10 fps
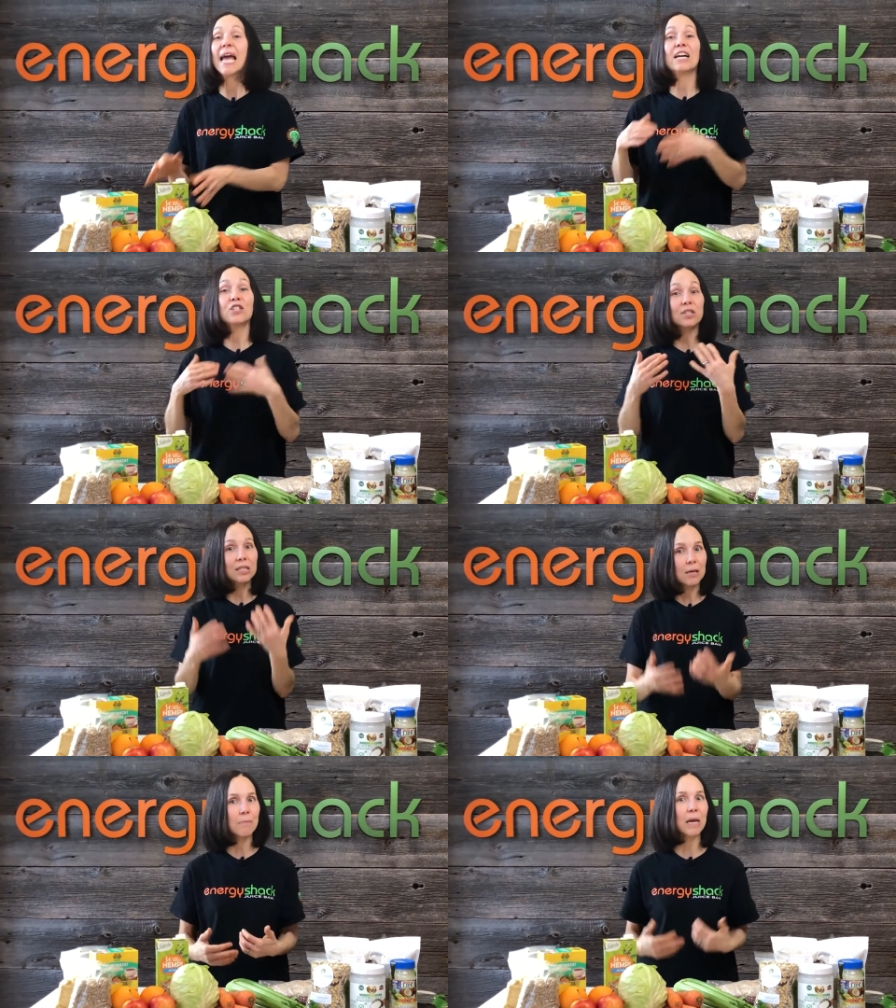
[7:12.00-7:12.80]
and just
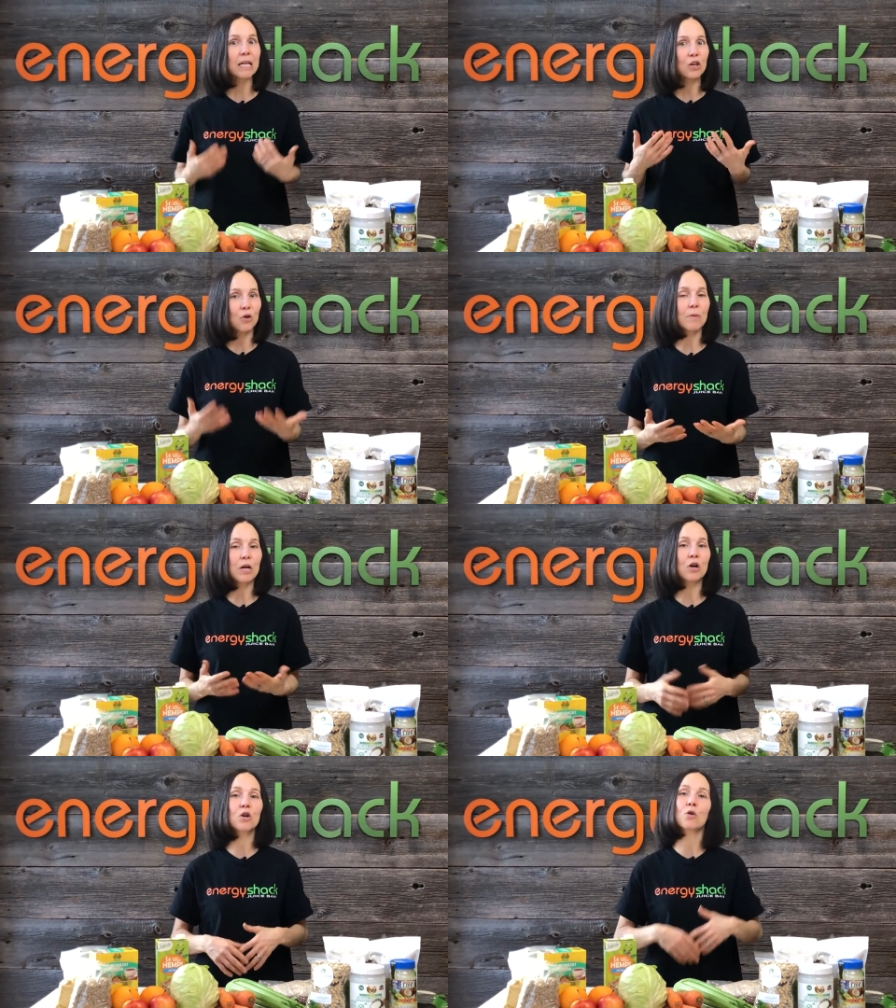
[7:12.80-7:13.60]
keep making your
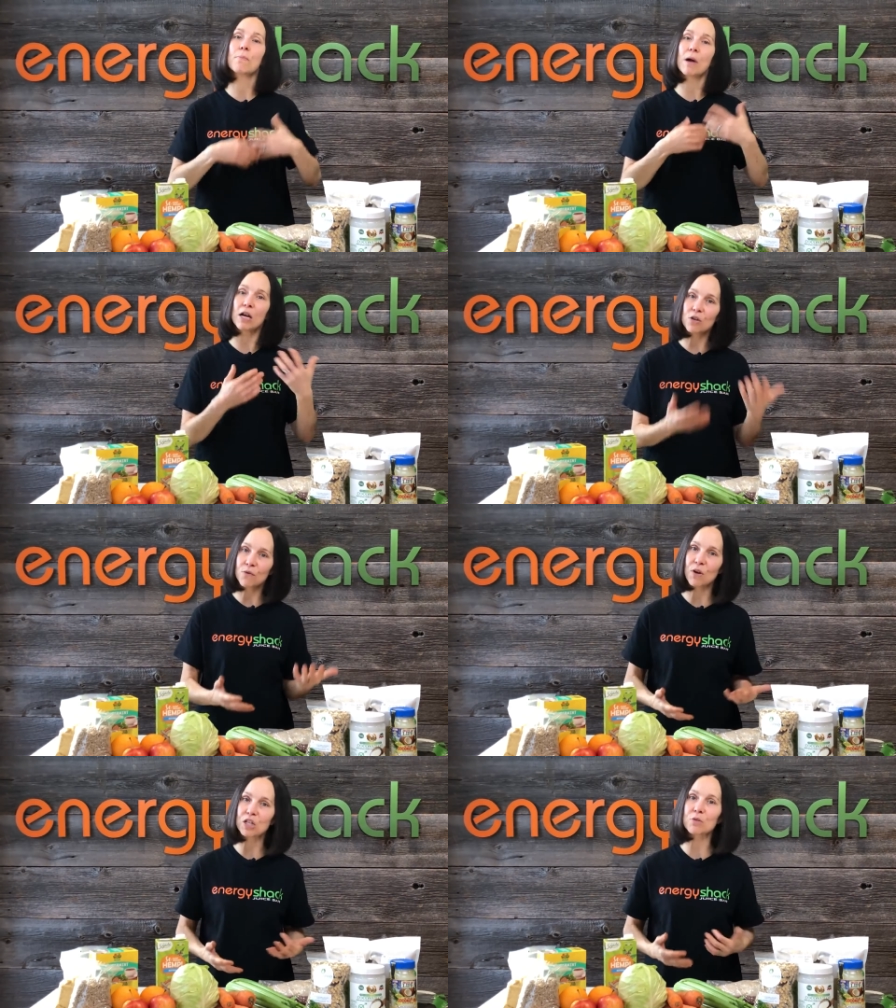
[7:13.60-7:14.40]
milk or buying your
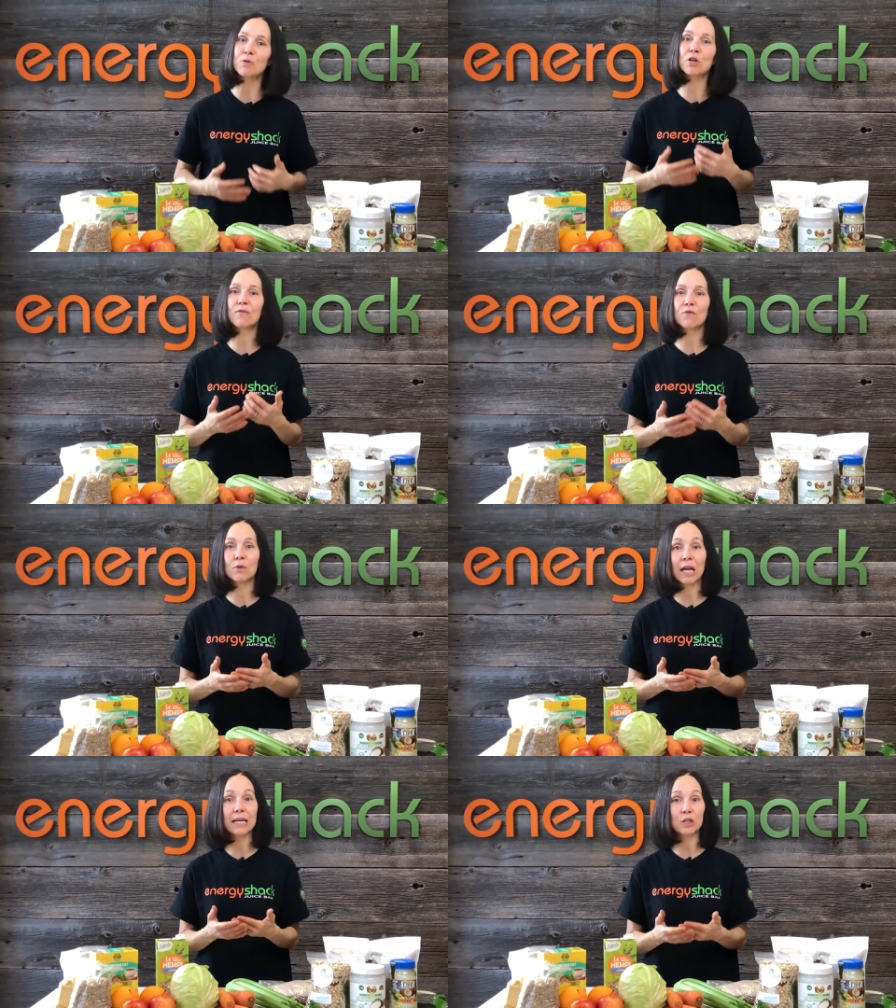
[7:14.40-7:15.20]
fresh milk if you
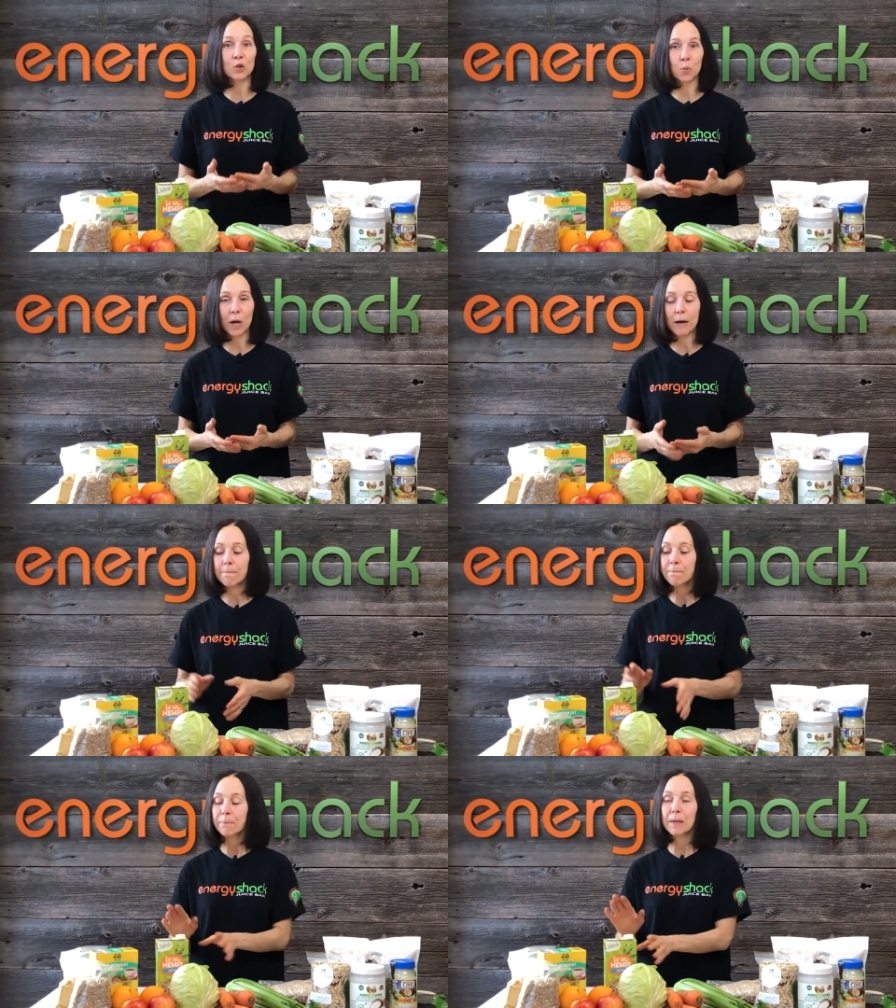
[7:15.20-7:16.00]
like as
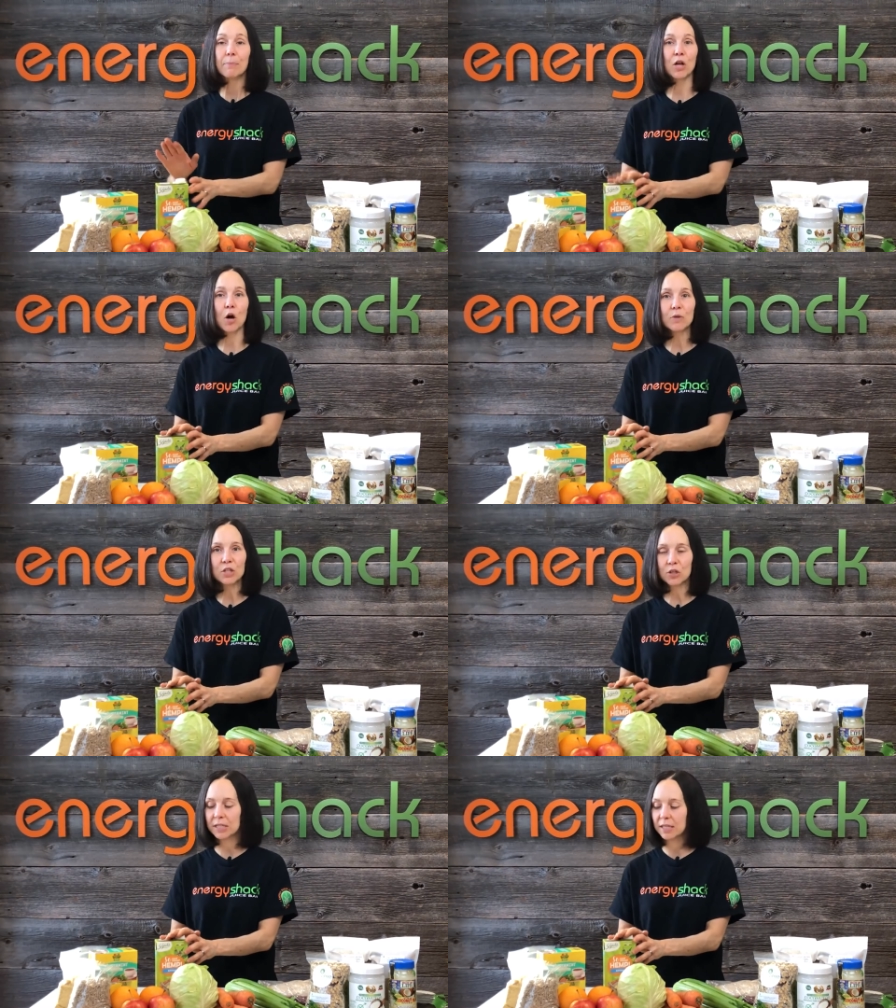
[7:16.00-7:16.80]
well. But
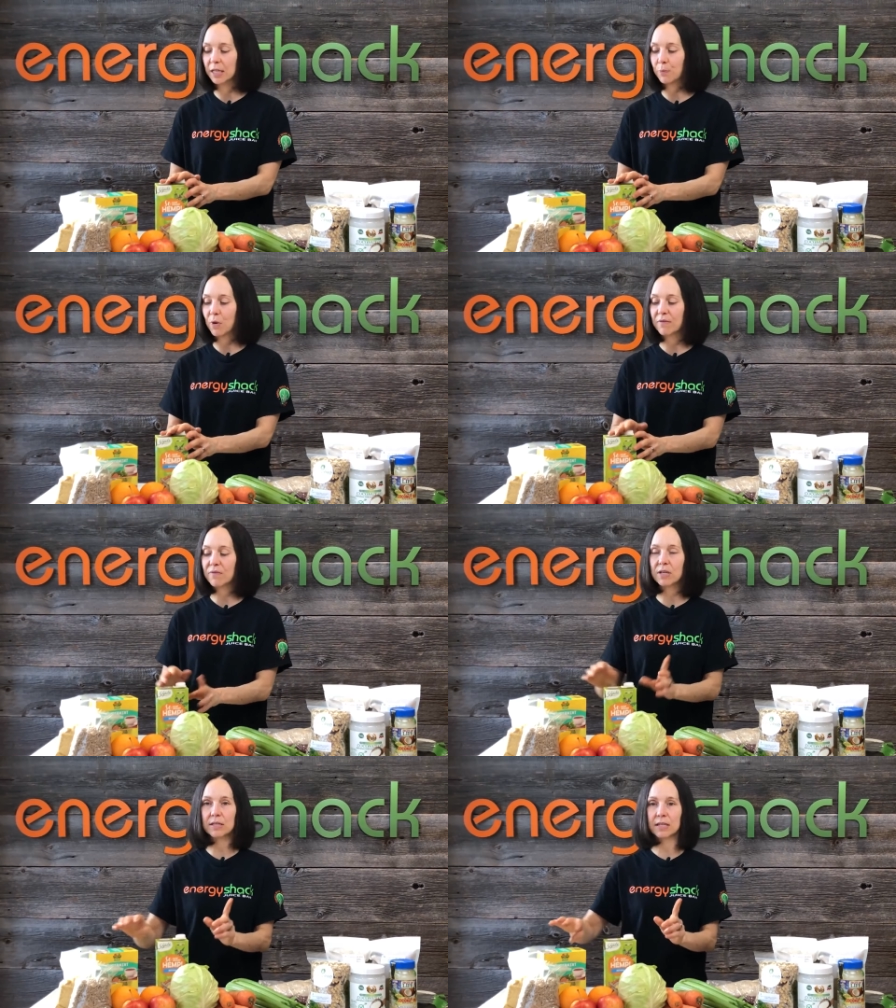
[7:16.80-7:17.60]
always good to keep one of
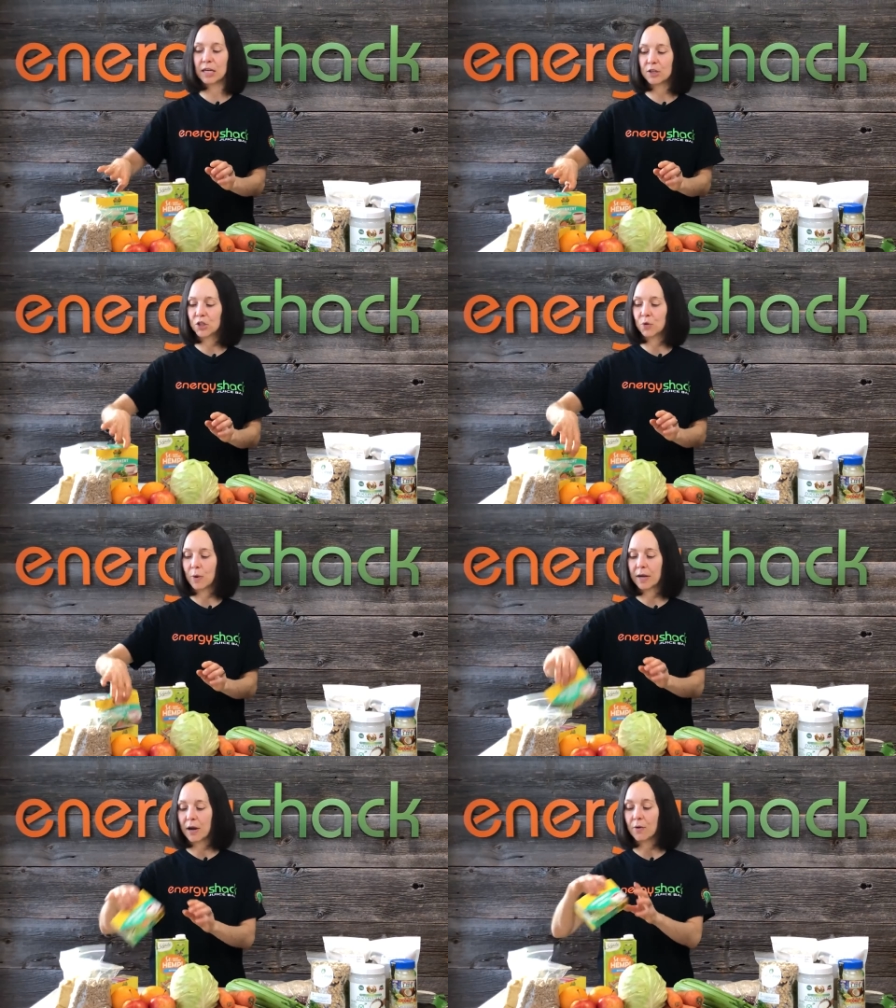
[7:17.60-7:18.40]
these in case you
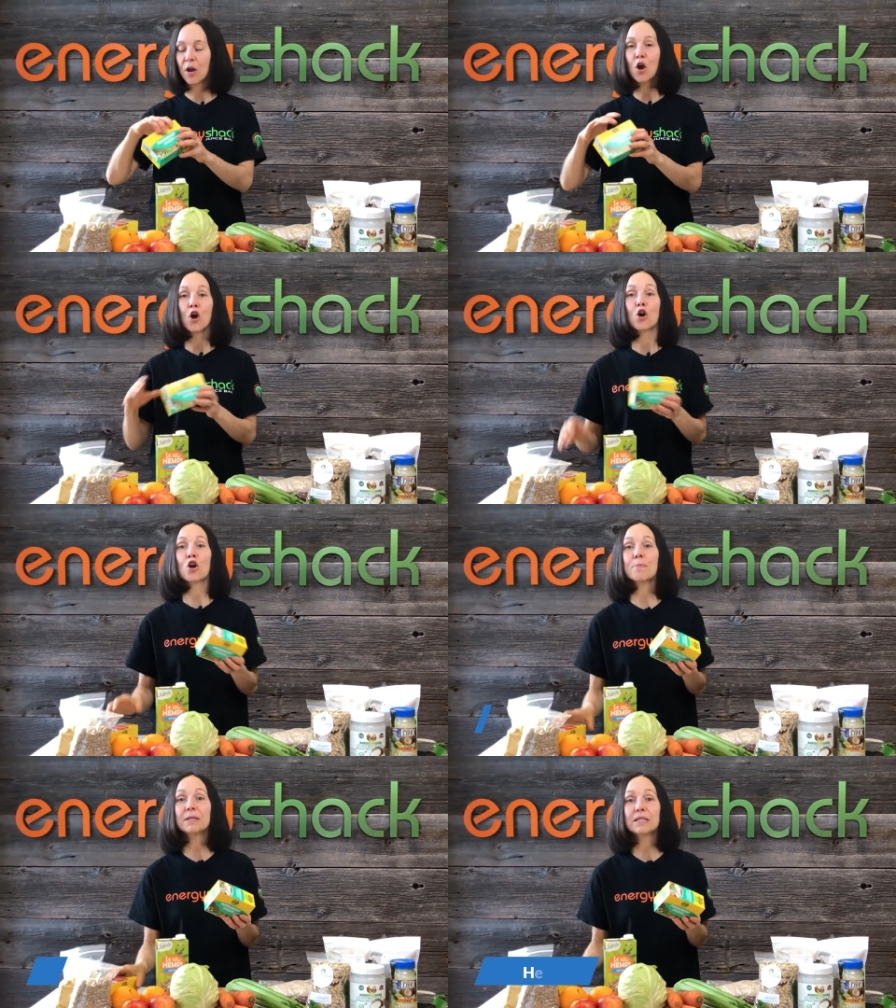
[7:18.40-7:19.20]
run out.
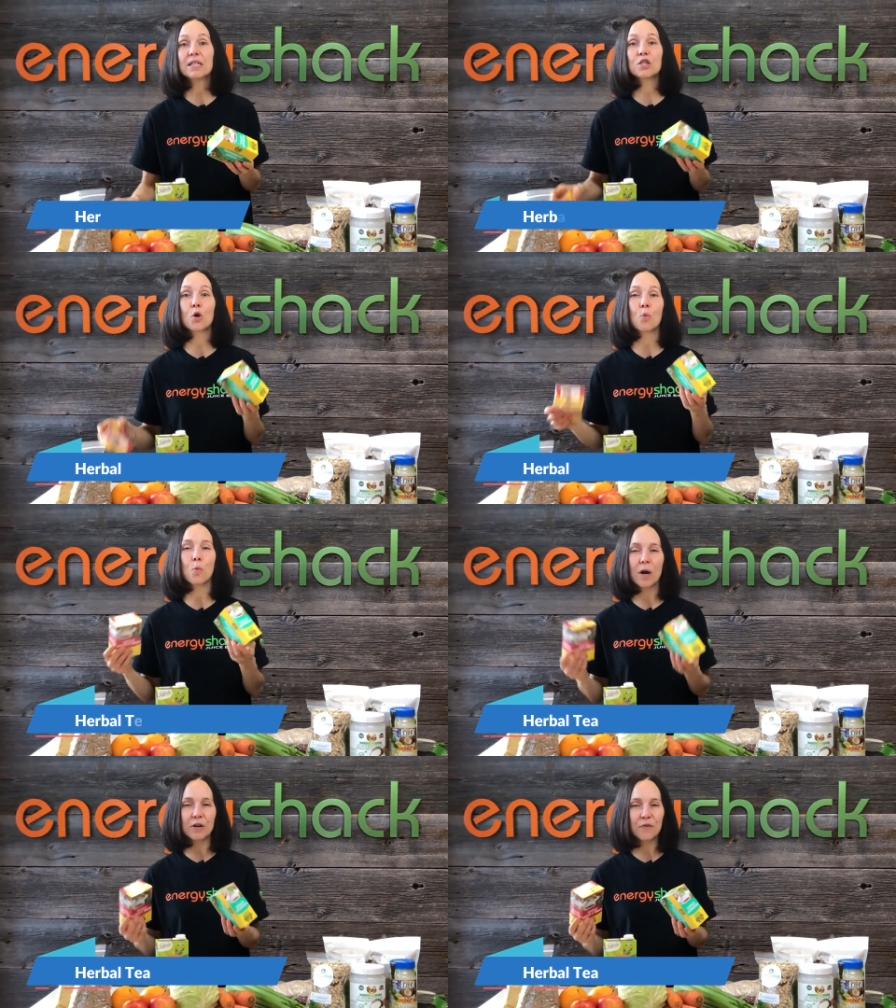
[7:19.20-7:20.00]
Herbal teas are
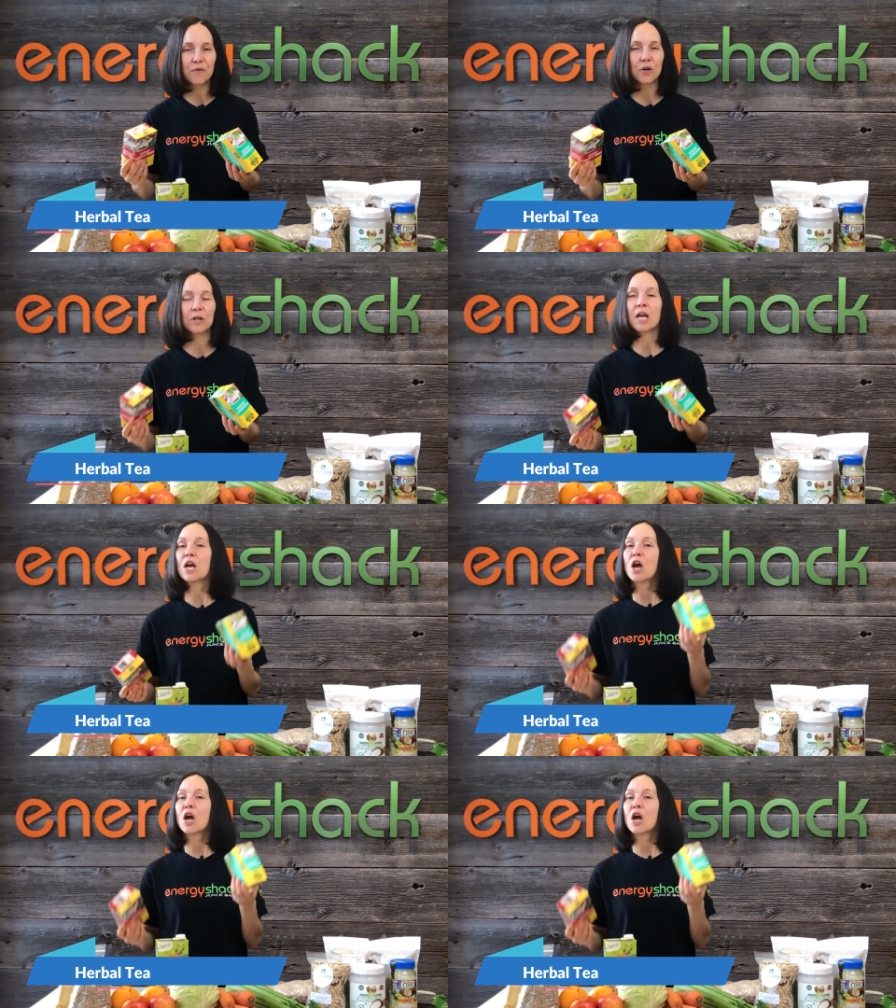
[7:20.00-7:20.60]
wonderful.